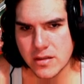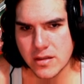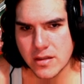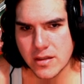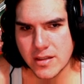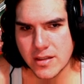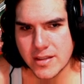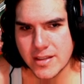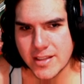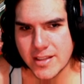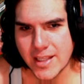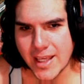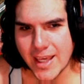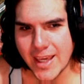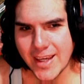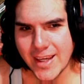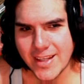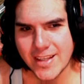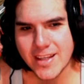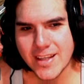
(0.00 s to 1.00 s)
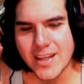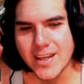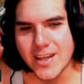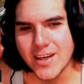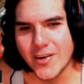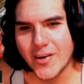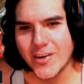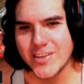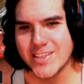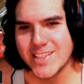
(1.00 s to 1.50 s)
A date?
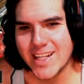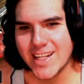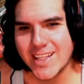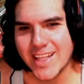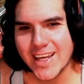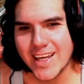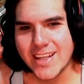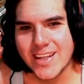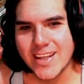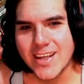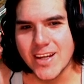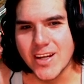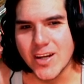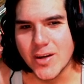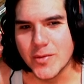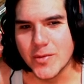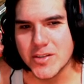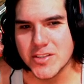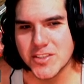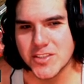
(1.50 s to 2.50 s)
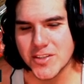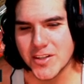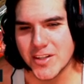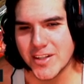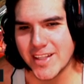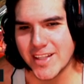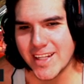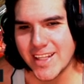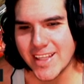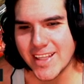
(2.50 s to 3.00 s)
Who's in a date? We're still not
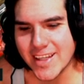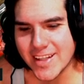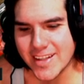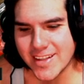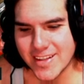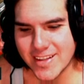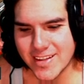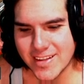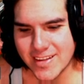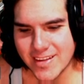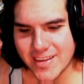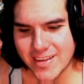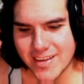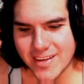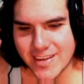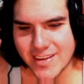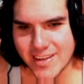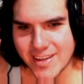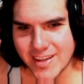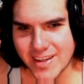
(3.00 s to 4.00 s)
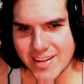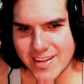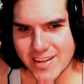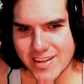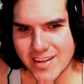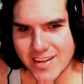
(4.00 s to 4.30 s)
dating yet. Uh, yet?